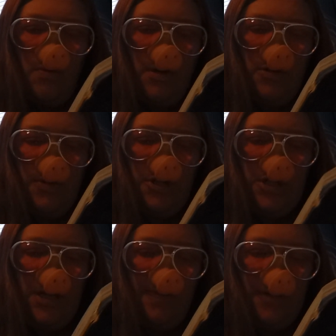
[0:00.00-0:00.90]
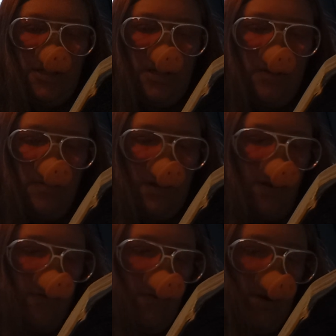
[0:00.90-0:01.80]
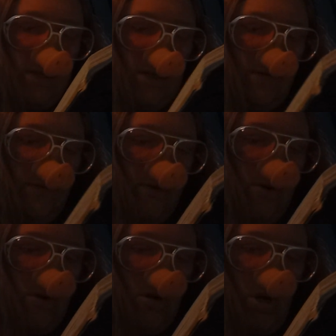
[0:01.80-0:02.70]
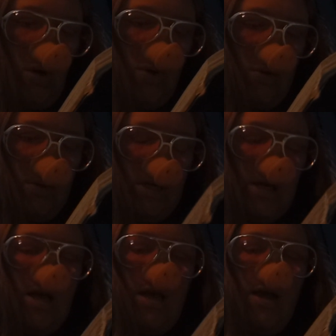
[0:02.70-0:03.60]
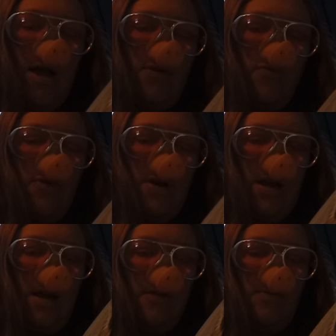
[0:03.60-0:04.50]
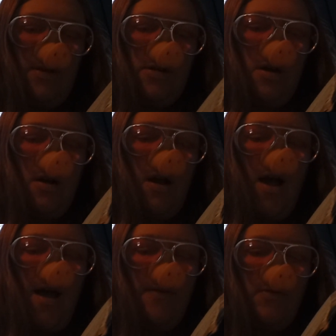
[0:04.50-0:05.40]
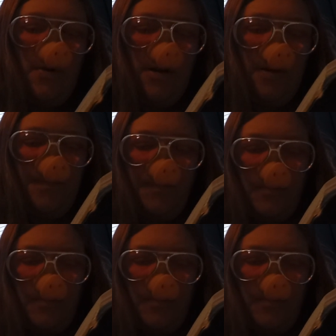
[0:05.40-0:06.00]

which was tipped with a fretted fir cone and wreathed with dark ivory.